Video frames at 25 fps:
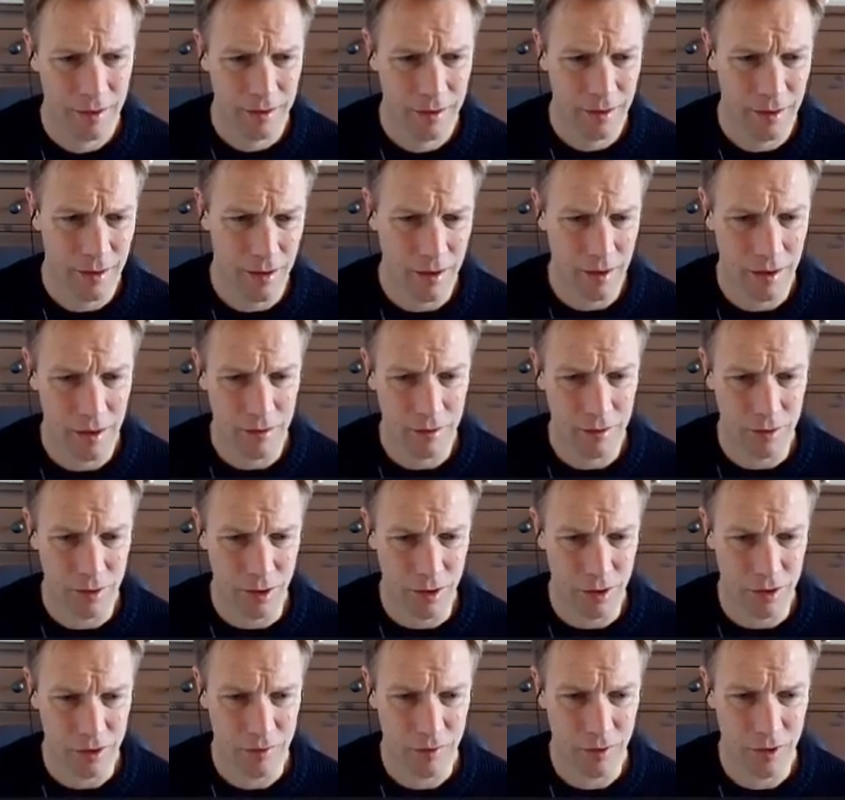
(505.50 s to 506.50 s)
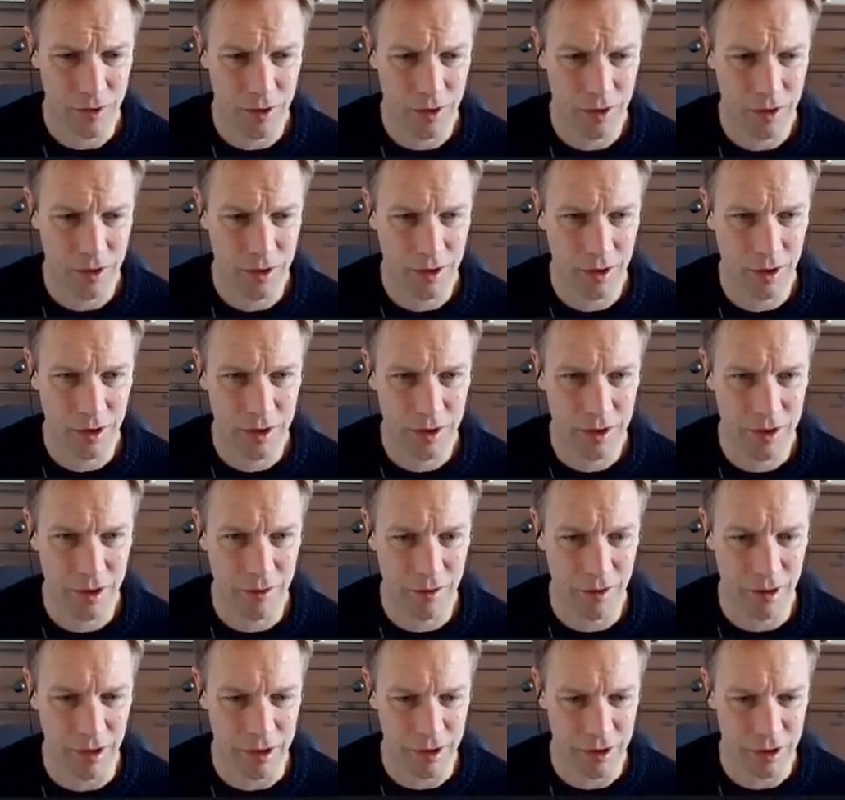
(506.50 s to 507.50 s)
Uh, oh gosh, we got a nasty
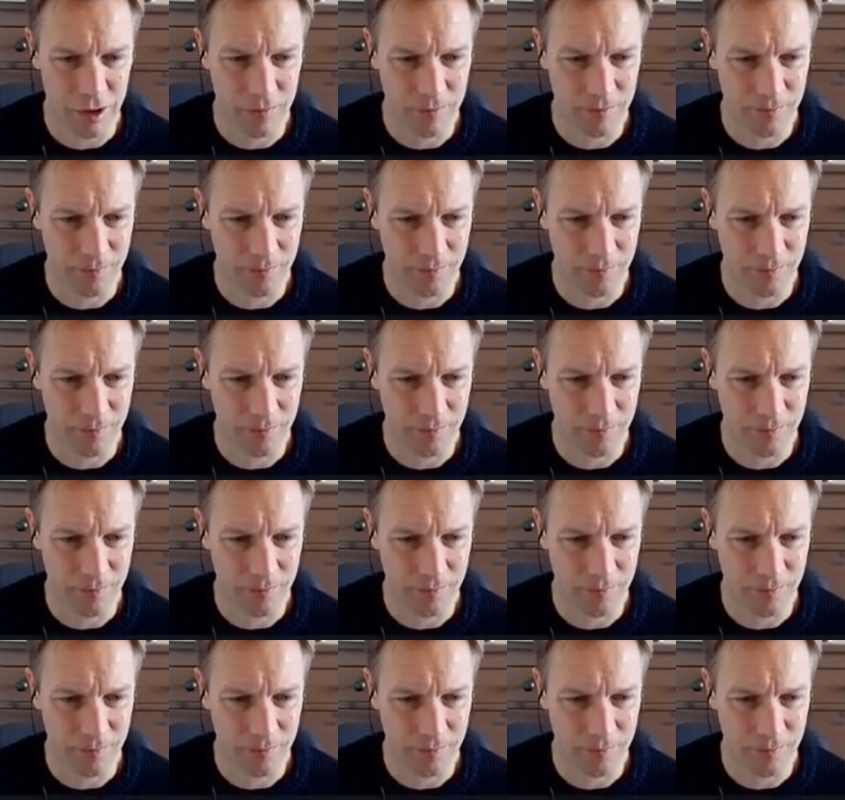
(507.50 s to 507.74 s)
crash.